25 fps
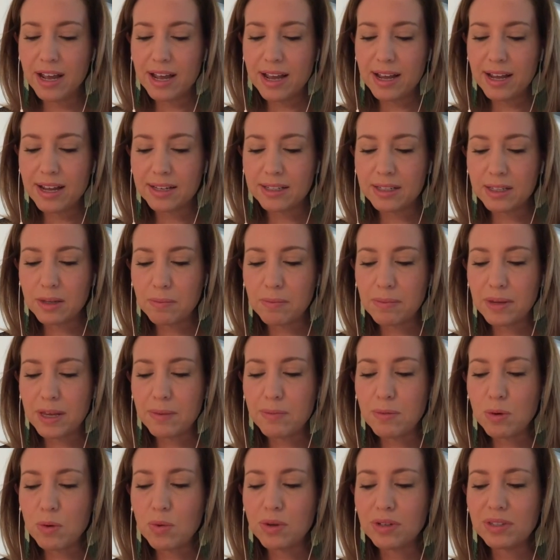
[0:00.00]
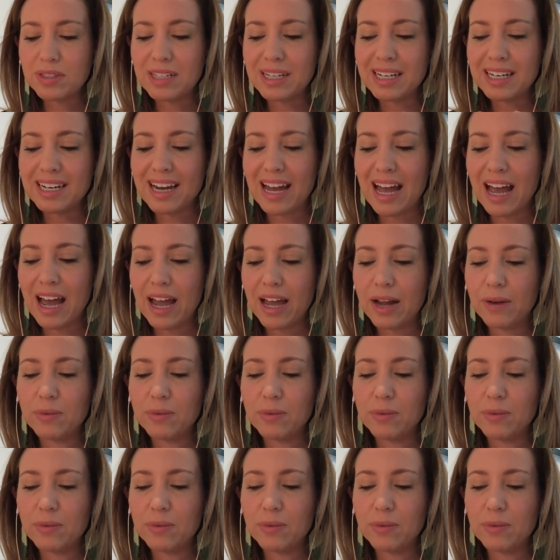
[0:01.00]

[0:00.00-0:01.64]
is that people will deny